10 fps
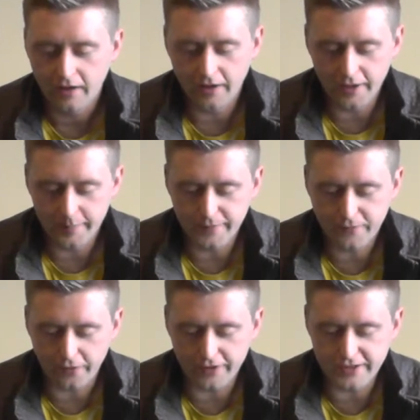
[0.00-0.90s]
You've
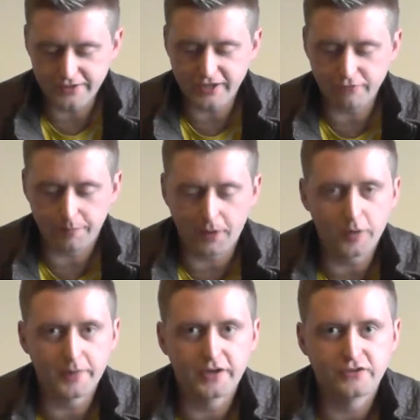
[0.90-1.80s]
got the general
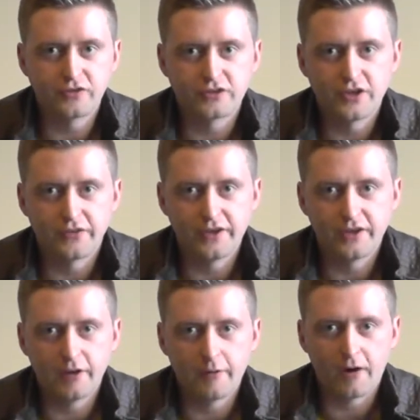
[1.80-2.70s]
polymer construction on
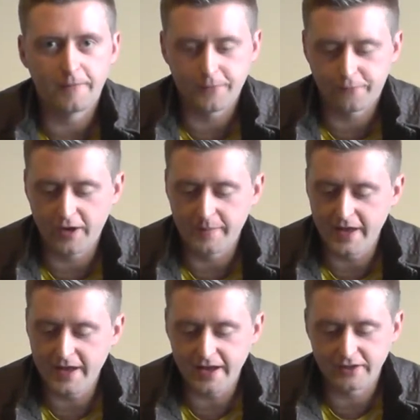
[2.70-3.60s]
the lower half of the frame
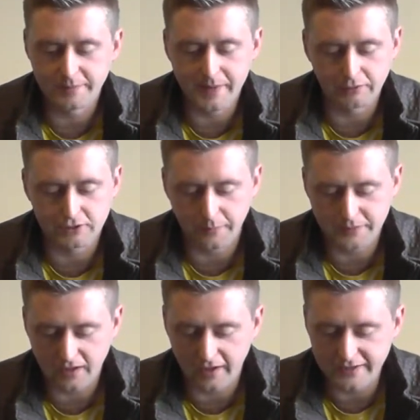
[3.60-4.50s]
here and the metal top
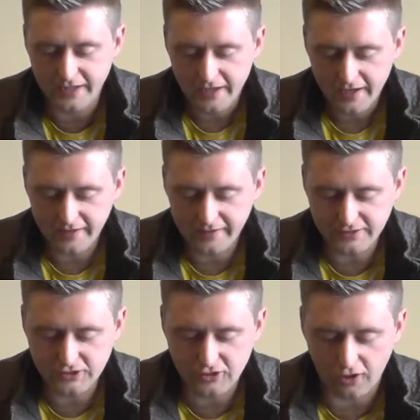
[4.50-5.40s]
slide, and
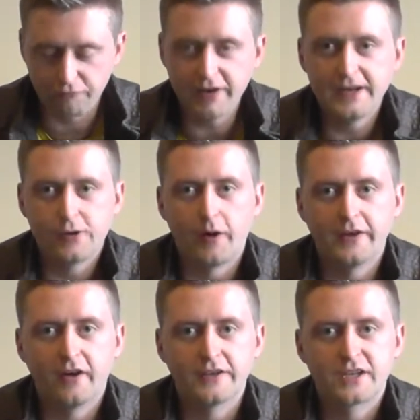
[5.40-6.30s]
it's just got a really
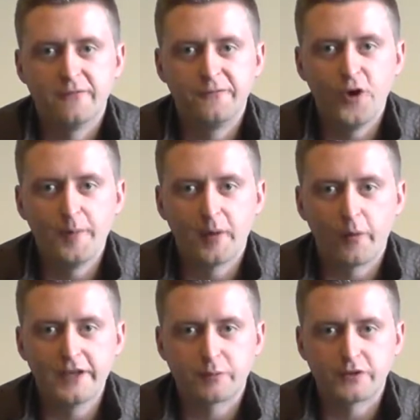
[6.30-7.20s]
quite nice confirming
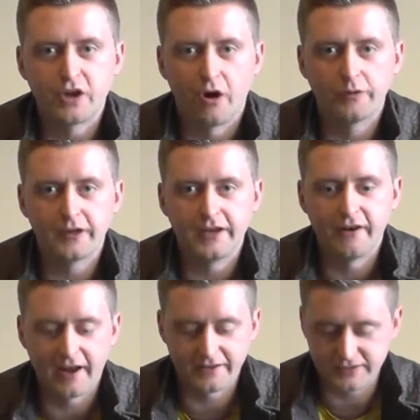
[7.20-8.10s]
weight once you're holding it in
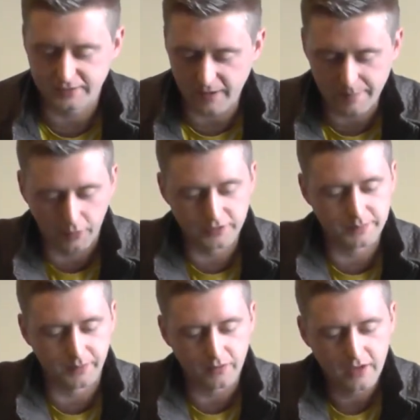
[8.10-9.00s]
your hands. It's very
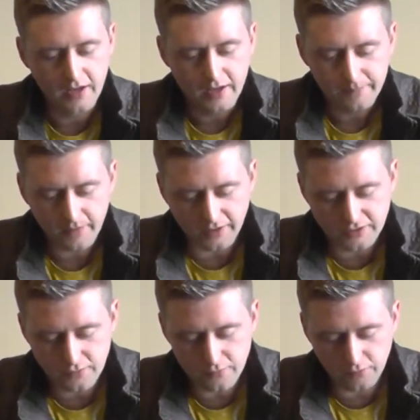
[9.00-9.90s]
pointable. I
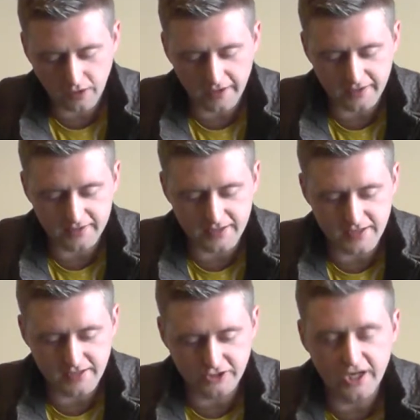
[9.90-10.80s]
do like
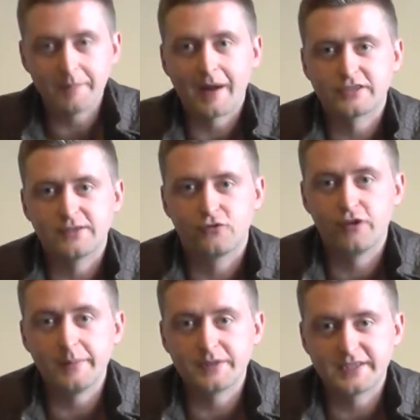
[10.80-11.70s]
the sheer amount of
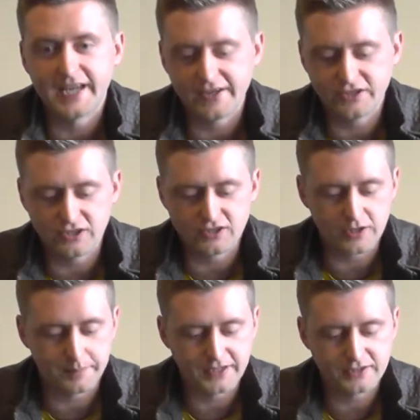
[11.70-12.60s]
gripped textures
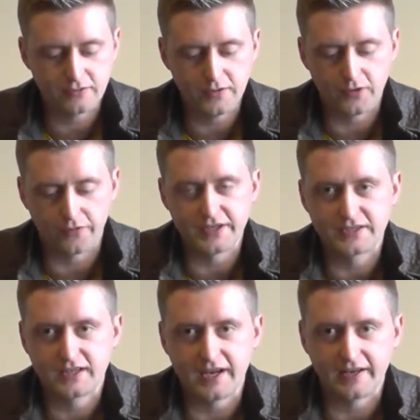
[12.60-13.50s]
on the pistol. You've got
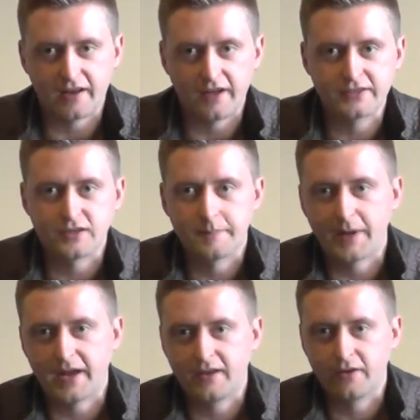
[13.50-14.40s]
these slatted lines on the
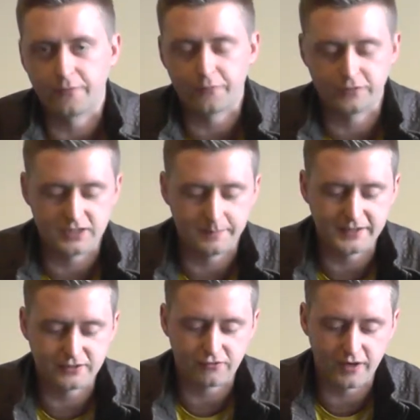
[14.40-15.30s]
back and on the front of the
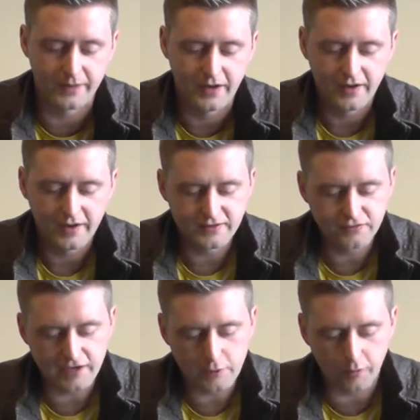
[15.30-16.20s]
pistol grip, and it's
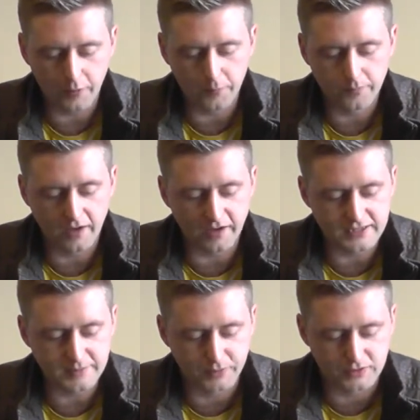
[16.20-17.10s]
really quite
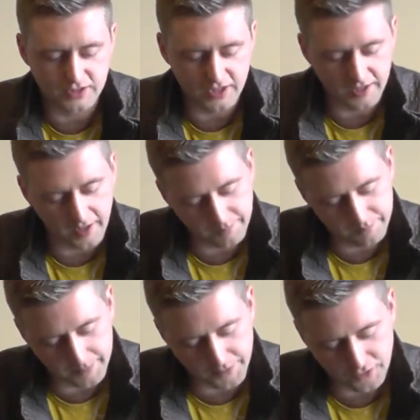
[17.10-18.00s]
nice, but
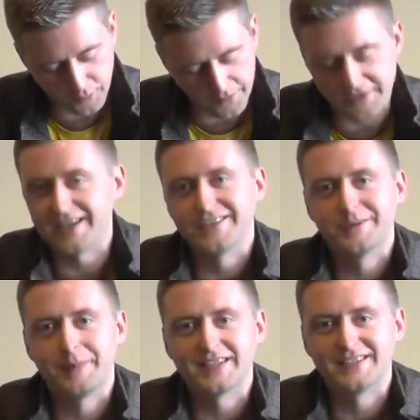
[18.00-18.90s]
I'm not sure what the
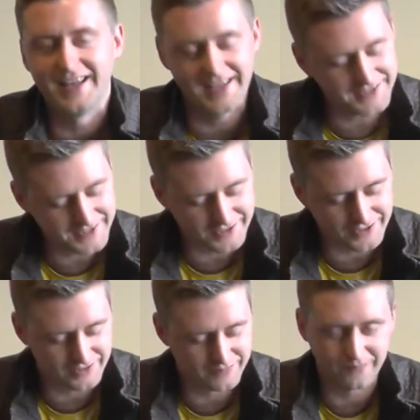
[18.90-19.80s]
texture pattern is. It
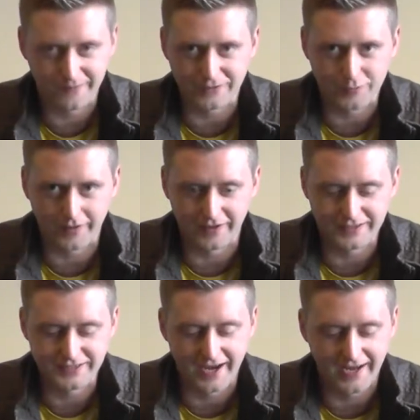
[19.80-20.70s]
just feels quite
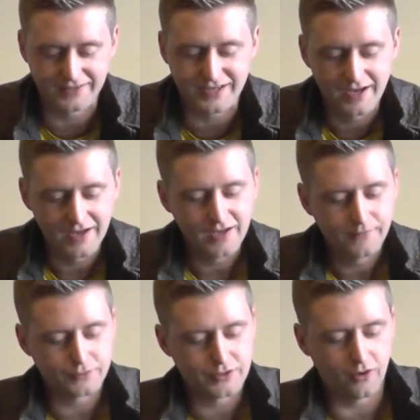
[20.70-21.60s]
nice in your hands.
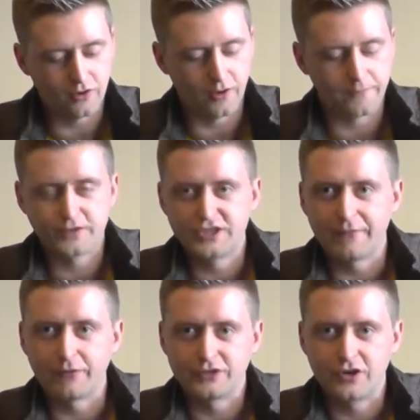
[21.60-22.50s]
You've also got a lot of
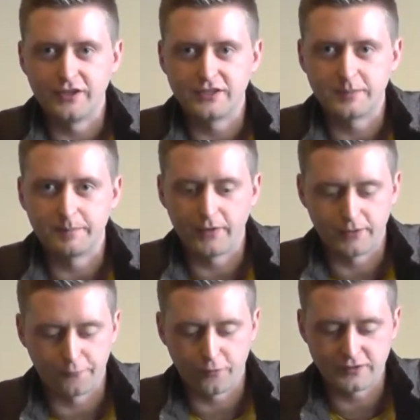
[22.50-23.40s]
chevrons cut into both
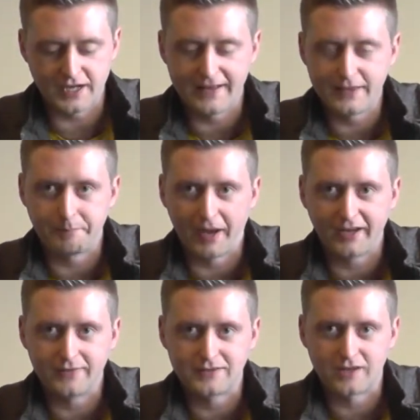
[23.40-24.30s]
the front and the
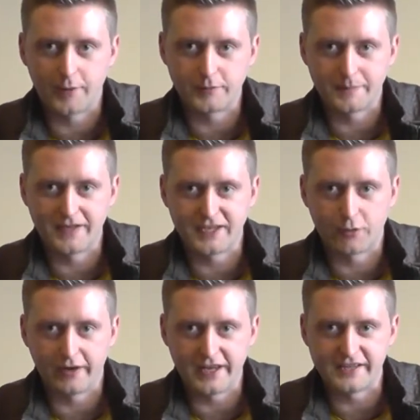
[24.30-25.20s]
back of the slide, which makes it
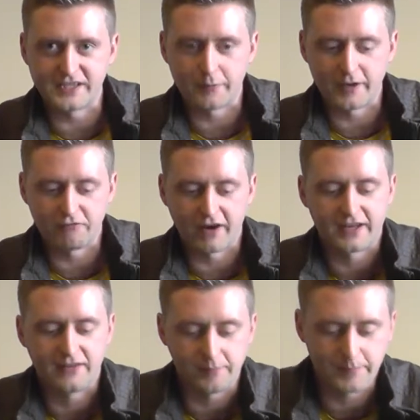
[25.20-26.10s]
quite easier when you're
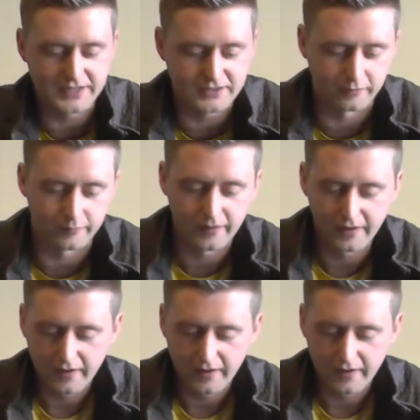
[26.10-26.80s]
racking the pistol.